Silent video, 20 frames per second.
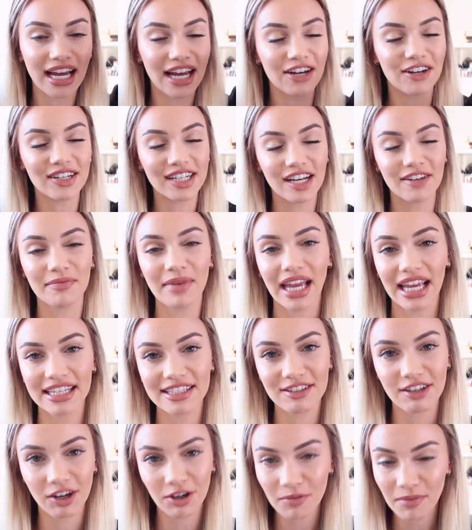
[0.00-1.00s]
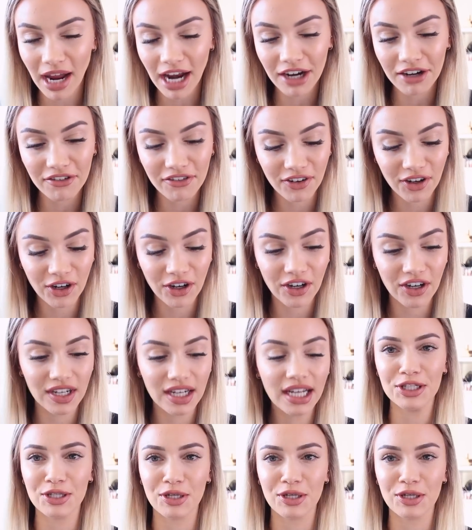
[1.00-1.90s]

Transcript: I don't have my external microphone.